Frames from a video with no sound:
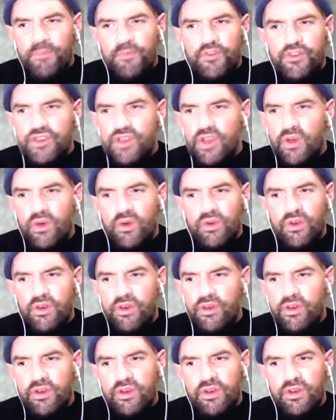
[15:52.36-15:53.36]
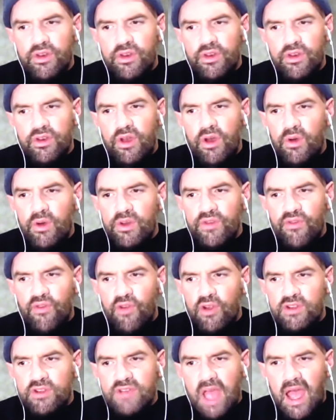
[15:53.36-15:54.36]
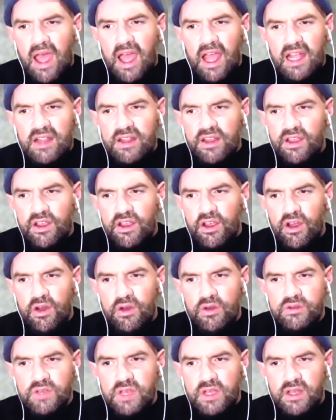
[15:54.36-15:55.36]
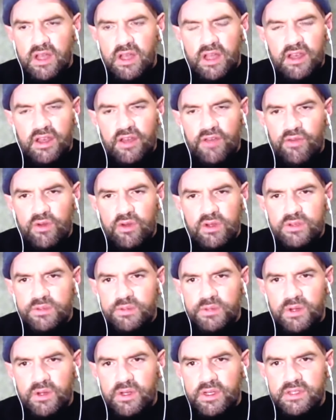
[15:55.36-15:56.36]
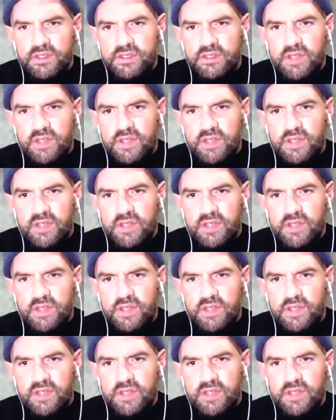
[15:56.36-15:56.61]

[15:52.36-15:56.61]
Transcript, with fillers: So, no, as far as acting goes, I, I never experienced